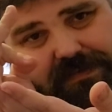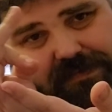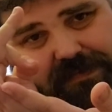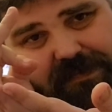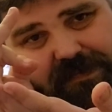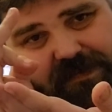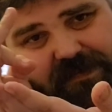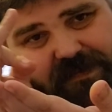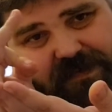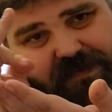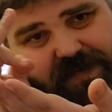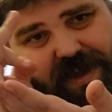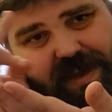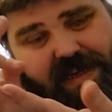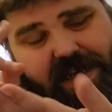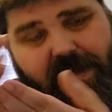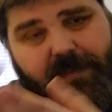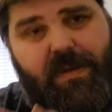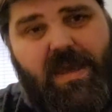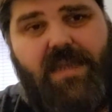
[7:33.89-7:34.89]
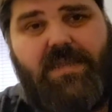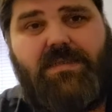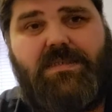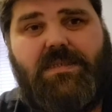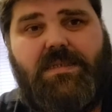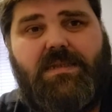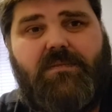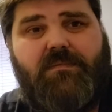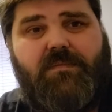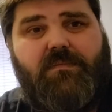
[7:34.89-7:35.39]
finely
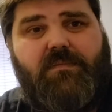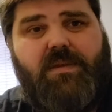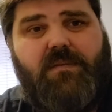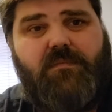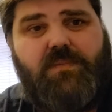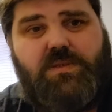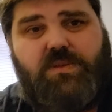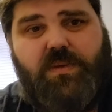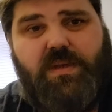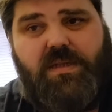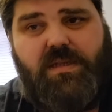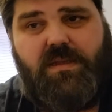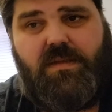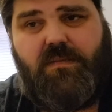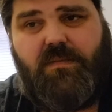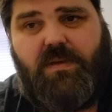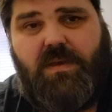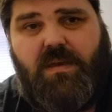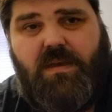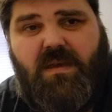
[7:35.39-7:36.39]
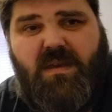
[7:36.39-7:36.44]
painting in between them.